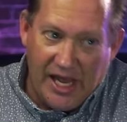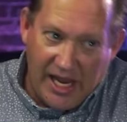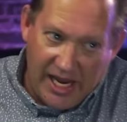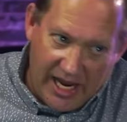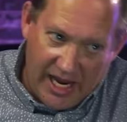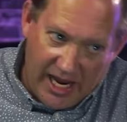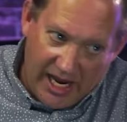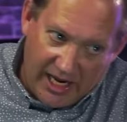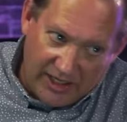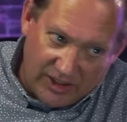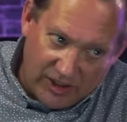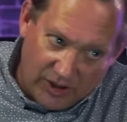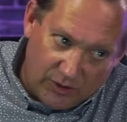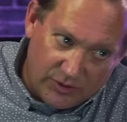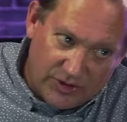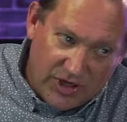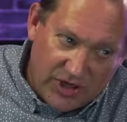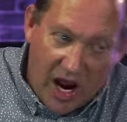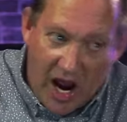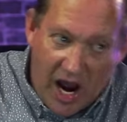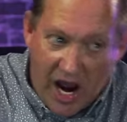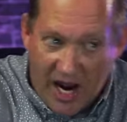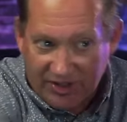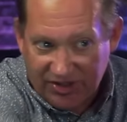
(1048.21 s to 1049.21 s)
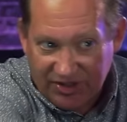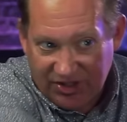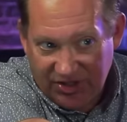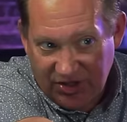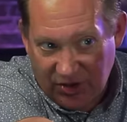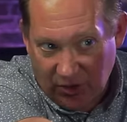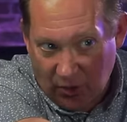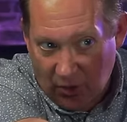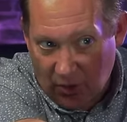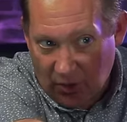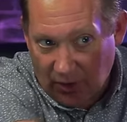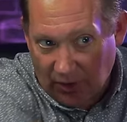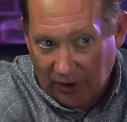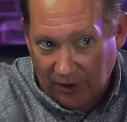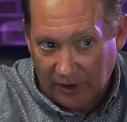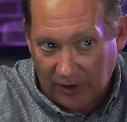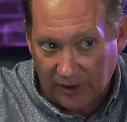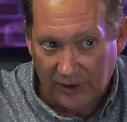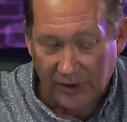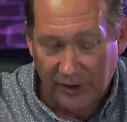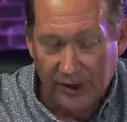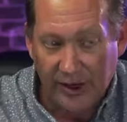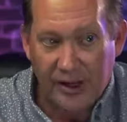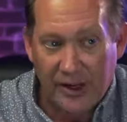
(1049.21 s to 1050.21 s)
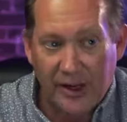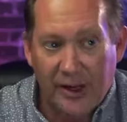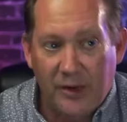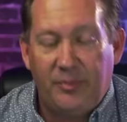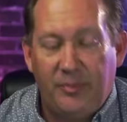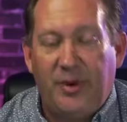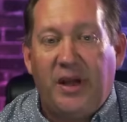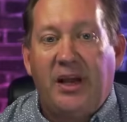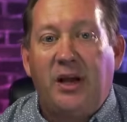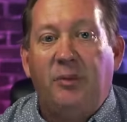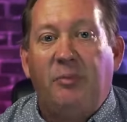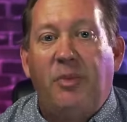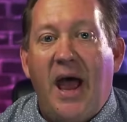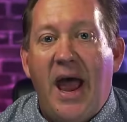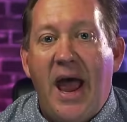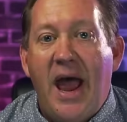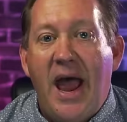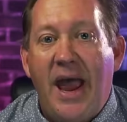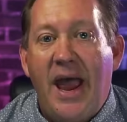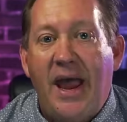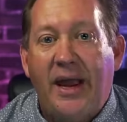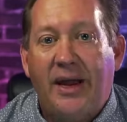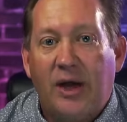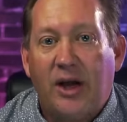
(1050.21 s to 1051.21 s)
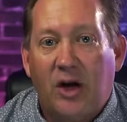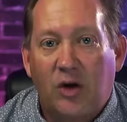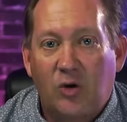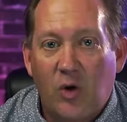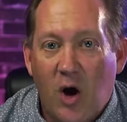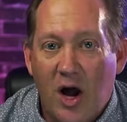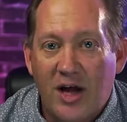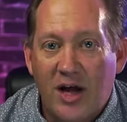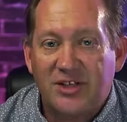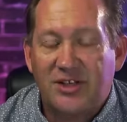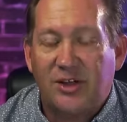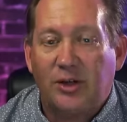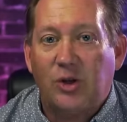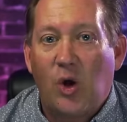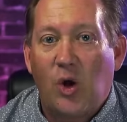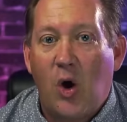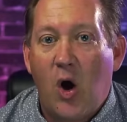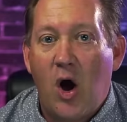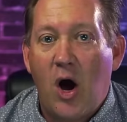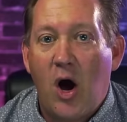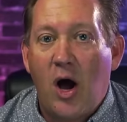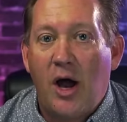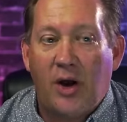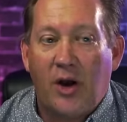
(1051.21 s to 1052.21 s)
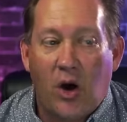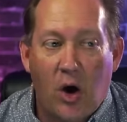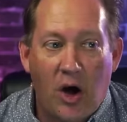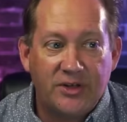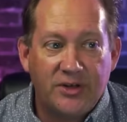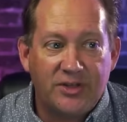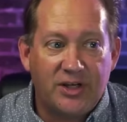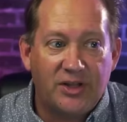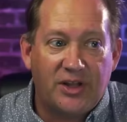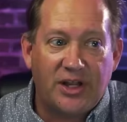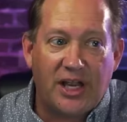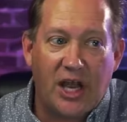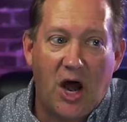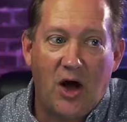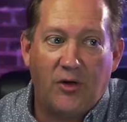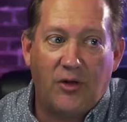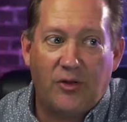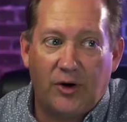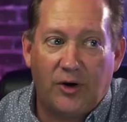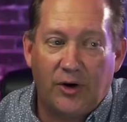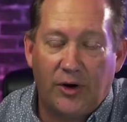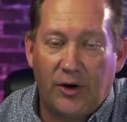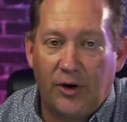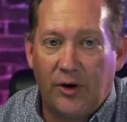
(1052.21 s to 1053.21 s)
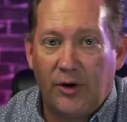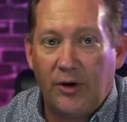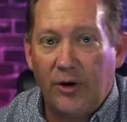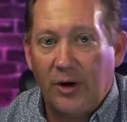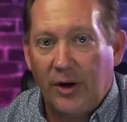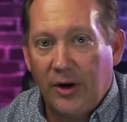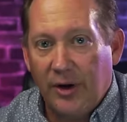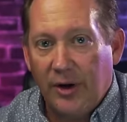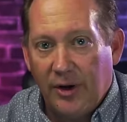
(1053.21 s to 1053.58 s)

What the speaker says: and you toss your beanbag across the lawn onto the other,